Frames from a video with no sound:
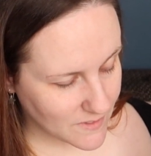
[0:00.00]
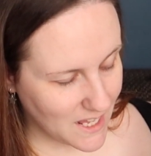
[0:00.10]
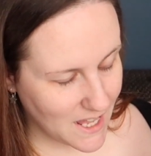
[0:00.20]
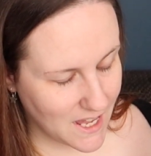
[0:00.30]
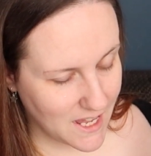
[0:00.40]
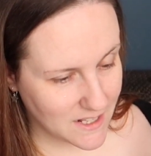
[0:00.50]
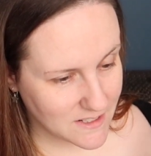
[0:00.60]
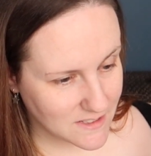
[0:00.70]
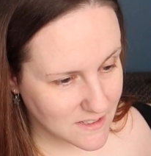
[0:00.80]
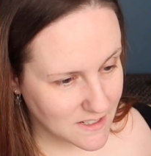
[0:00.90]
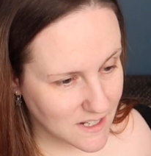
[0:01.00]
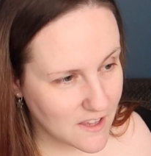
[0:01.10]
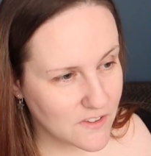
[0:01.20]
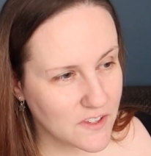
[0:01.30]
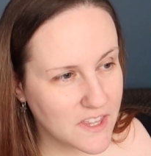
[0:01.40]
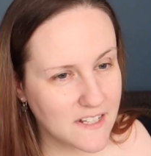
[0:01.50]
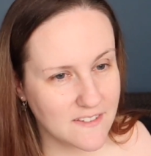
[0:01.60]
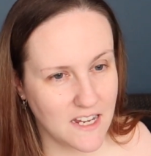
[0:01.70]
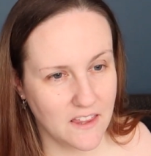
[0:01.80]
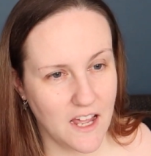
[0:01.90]
Yeah, so
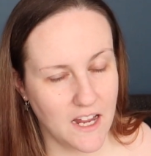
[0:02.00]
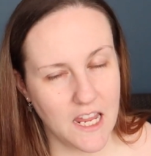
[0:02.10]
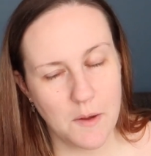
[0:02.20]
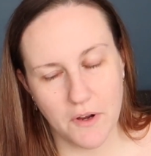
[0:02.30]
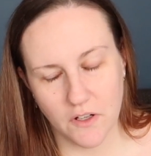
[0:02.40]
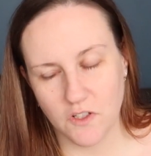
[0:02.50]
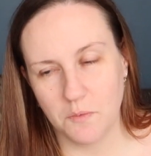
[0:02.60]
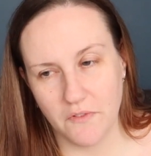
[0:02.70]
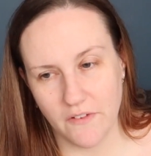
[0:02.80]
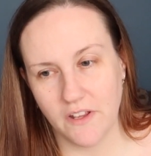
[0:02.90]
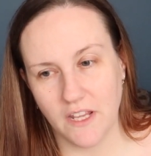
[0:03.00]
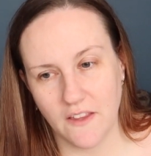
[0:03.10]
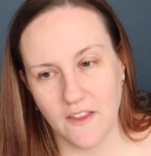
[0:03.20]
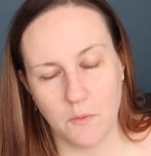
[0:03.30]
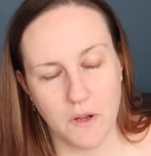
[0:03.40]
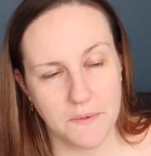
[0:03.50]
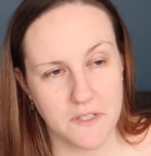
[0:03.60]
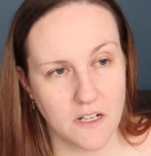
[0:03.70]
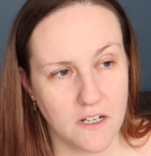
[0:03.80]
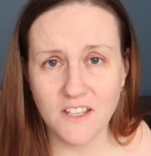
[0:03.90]
things like that, keeping on top of everything in that way
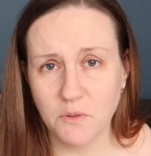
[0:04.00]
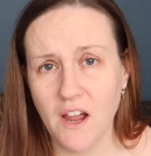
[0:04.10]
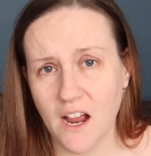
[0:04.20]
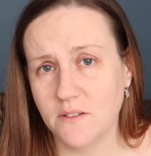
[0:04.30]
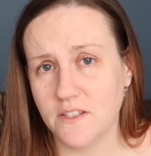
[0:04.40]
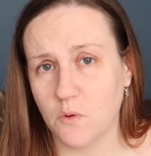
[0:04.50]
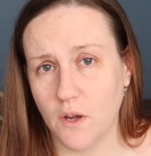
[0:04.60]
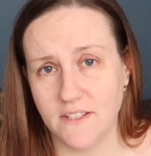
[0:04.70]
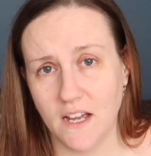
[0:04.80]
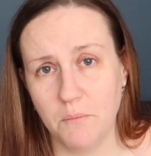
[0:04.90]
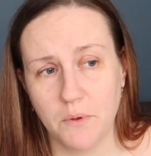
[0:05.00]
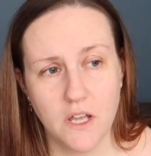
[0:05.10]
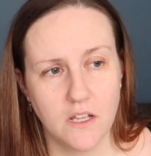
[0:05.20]
was hard. So our house is quite damp.